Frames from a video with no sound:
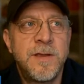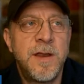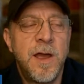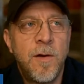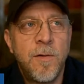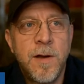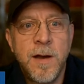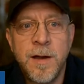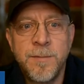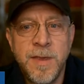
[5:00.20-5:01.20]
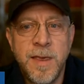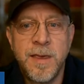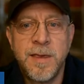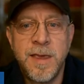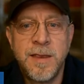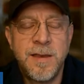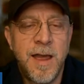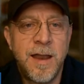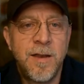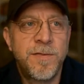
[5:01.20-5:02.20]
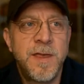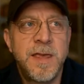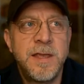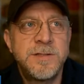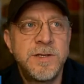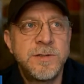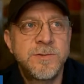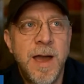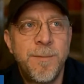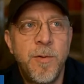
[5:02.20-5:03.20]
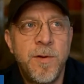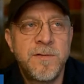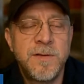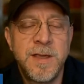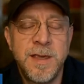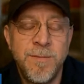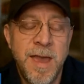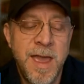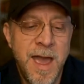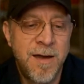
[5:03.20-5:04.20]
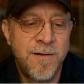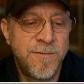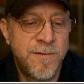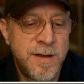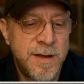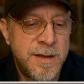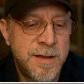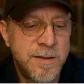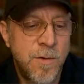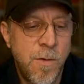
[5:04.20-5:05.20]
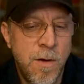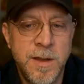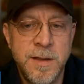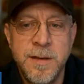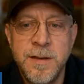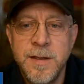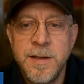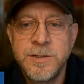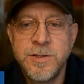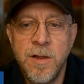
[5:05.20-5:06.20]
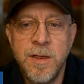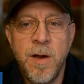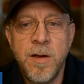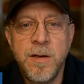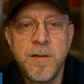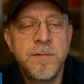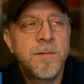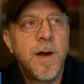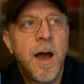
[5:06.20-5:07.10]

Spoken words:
know, I don't think he's used rat poison. He may have quoted Charlie Munger on